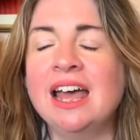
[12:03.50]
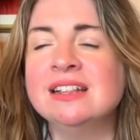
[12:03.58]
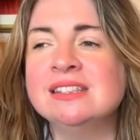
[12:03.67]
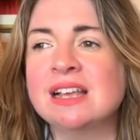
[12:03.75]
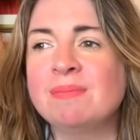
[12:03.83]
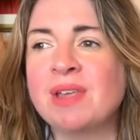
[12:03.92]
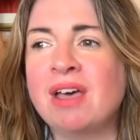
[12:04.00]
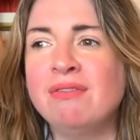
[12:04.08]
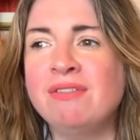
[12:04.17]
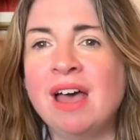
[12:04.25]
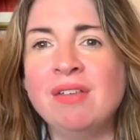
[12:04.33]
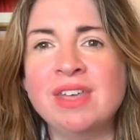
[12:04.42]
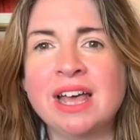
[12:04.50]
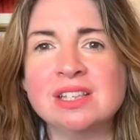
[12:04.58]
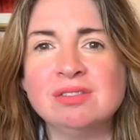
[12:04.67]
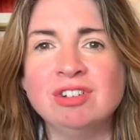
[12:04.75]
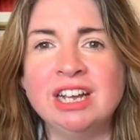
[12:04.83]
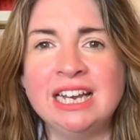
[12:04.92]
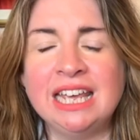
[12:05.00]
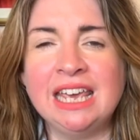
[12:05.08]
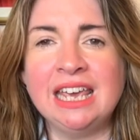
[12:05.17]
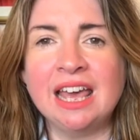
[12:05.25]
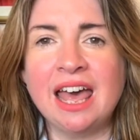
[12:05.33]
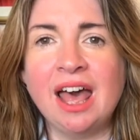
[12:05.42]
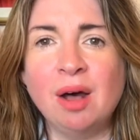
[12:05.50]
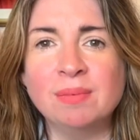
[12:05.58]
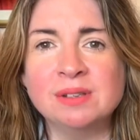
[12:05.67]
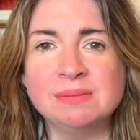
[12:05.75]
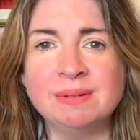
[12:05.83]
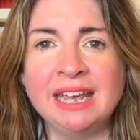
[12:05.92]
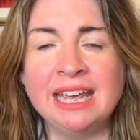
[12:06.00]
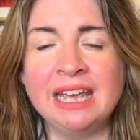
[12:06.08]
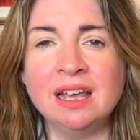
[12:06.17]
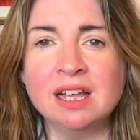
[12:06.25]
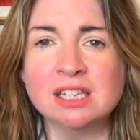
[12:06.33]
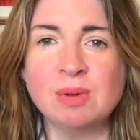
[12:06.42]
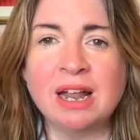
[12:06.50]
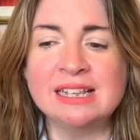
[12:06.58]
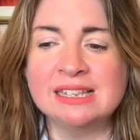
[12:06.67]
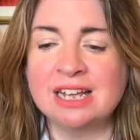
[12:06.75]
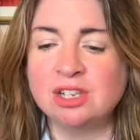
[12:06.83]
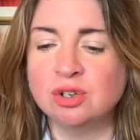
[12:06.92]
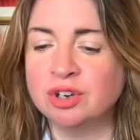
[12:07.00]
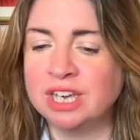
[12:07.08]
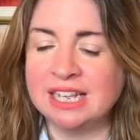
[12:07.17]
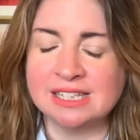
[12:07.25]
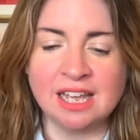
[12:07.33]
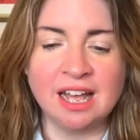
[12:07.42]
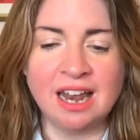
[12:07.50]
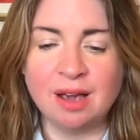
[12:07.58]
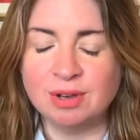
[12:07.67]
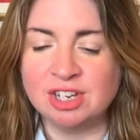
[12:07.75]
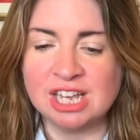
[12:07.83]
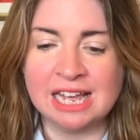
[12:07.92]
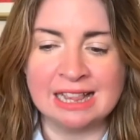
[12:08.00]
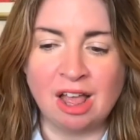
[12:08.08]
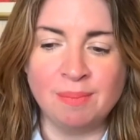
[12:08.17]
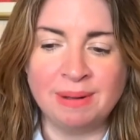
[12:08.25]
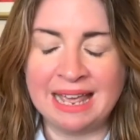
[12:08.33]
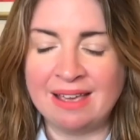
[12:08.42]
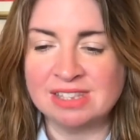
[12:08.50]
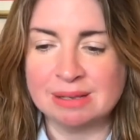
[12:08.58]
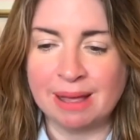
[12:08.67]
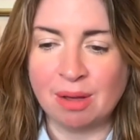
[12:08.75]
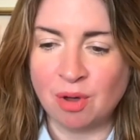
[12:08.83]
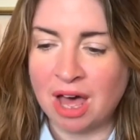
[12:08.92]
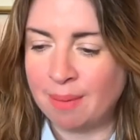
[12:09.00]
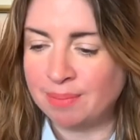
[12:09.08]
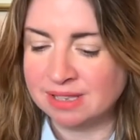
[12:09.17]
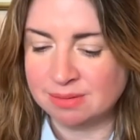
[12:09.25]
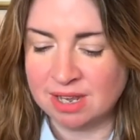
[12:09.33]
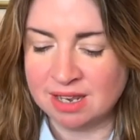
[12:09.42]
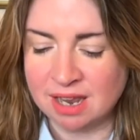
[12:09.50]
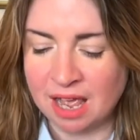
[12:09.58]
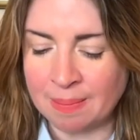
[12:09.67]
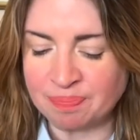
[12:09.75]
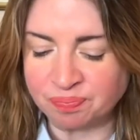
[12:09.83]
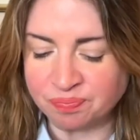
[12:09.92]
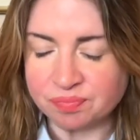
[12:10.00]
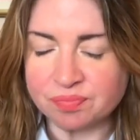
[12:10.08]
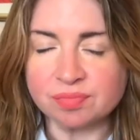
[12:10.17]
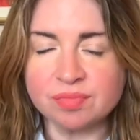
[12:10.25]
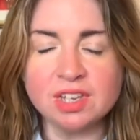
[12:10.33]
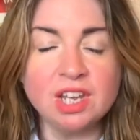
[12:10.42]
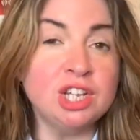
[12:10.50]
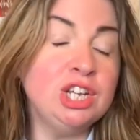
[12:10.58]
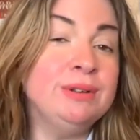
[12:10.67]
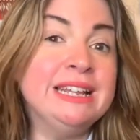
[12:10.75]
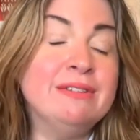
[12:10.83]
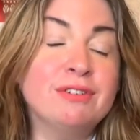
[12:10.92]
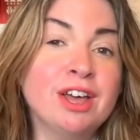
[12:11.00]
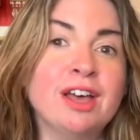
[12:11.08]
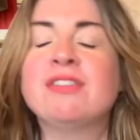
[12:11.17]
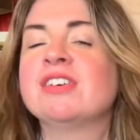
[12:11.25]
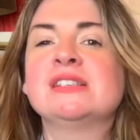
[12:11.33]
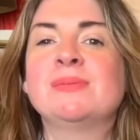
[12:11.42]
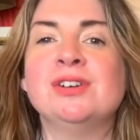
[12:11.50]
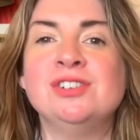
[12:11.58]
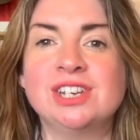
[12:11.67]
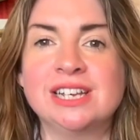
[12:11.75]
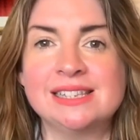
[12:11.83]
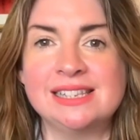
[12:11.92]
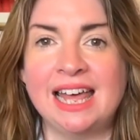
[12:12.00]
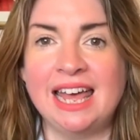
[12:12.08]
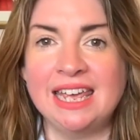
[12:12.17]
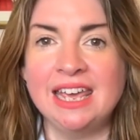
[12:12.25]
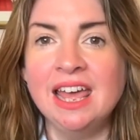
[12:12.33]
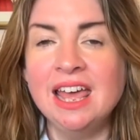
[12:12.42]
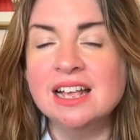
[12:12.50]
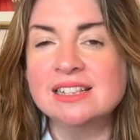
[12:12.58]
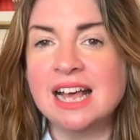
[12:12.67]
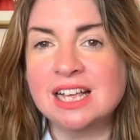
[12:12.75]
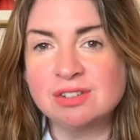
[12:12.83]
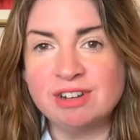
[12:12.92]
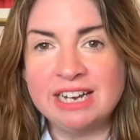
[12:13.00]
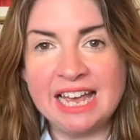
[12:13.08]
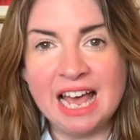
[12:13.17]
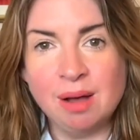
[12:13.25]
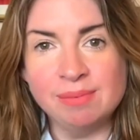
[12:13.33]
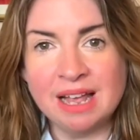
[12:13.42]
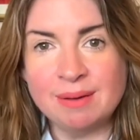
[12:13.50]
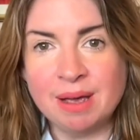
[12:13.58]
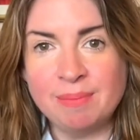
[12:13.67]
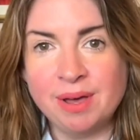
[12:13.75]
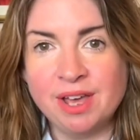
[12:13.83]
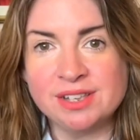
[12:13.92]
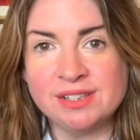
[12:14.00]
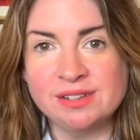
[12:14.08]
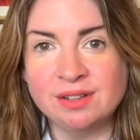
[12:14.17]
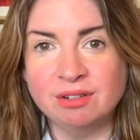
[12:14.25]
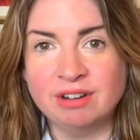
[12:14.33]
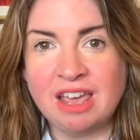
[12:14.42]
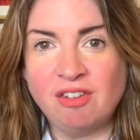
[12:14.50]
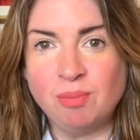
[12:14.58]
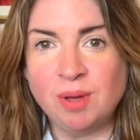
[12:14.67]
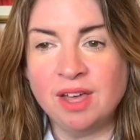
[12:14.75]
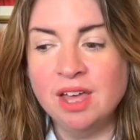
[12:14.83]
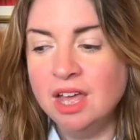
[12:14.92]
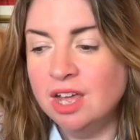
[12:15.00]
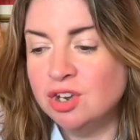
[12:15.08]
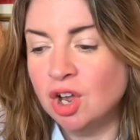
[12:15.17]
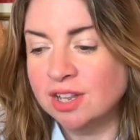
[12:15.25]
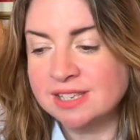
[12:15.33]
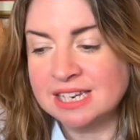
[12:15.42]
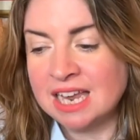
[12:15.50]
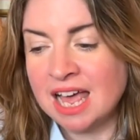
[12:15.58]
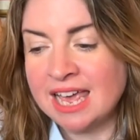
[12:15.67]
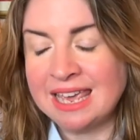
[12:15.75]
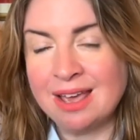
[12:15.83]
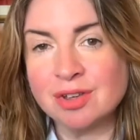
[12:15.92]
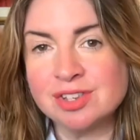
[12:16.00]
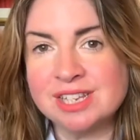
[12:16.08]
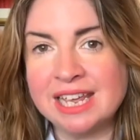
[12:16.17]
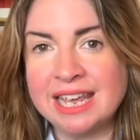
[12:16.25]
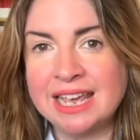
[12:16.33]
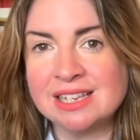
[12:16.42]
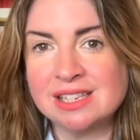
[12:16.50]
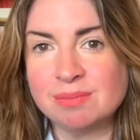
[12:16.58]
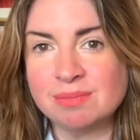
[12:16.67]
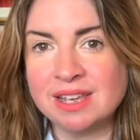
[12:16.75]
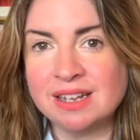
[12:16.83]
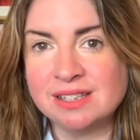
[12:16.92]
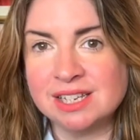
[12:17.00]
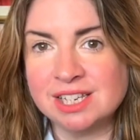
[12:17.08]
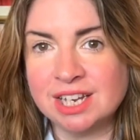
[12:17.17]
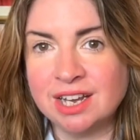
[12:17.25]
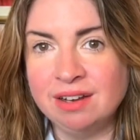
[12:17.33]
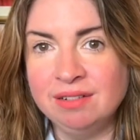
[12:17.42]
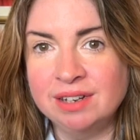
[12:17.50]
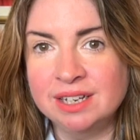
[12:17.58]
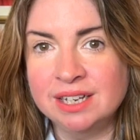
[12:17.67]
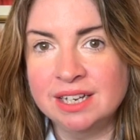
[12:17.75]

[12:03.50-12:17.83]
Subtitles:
And I found that's really helped me, as well as like talking to her. Like we shared a lot of beliefs about what happens when you leave Earth, I suppose you could say. That's really helped like my personal grief, but not denying it or seeing it as something to do.